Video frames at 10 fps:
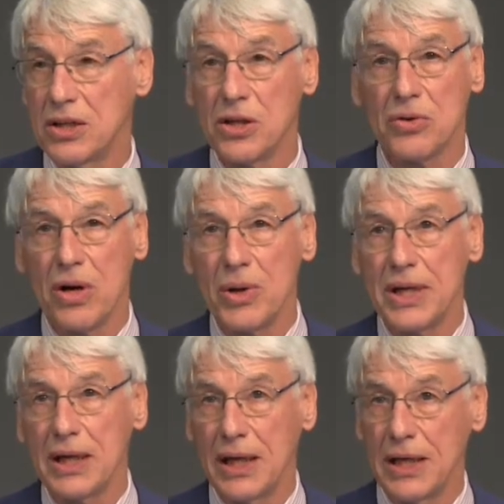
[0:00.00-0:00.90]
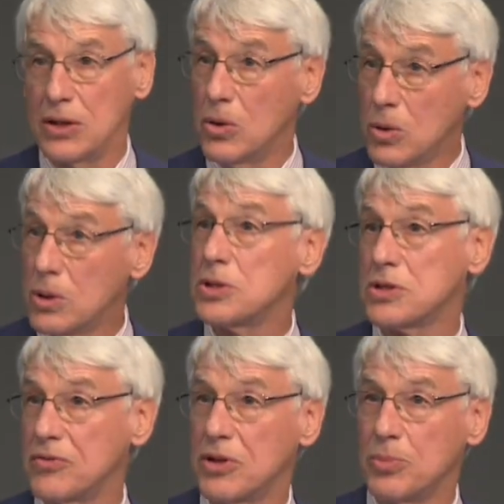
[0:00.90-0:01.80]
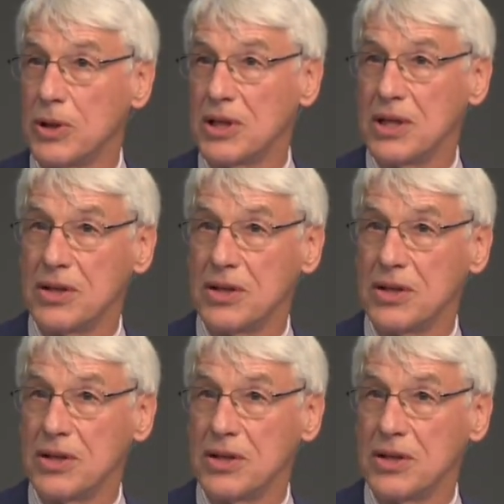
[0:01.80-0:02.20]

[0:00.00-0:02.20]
that are growing in organs of the body